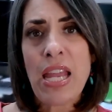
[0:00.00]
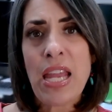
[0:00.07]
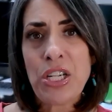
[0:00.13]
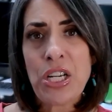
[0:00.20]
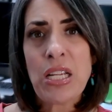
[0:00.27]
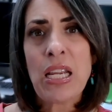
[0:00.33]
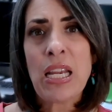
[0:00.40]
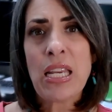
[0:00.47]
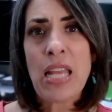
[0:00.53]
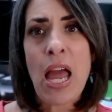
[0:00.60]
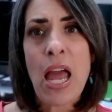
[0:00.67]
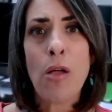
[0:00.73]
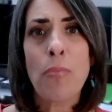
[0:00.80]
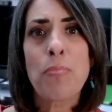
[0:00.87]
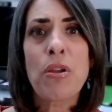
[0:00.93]
the agent
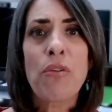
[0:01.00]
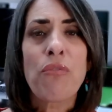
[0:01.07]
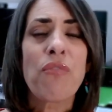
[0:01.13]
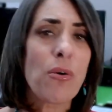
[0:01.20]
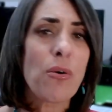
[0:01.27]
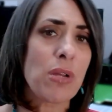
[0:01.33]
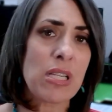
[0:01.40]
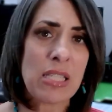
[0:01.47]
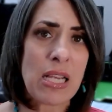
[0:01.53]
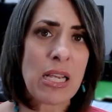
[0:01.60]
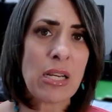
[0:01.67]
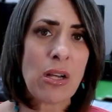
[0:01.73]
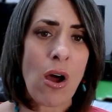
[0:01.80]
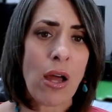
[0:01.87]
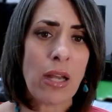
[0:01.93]
can help you
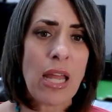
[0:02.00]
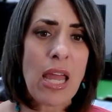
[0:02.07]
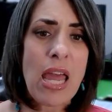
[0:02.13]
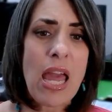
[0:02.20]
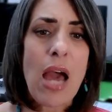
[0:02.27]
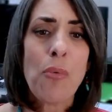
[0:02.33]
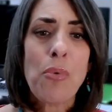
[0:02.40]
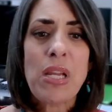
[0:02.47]
focus in on.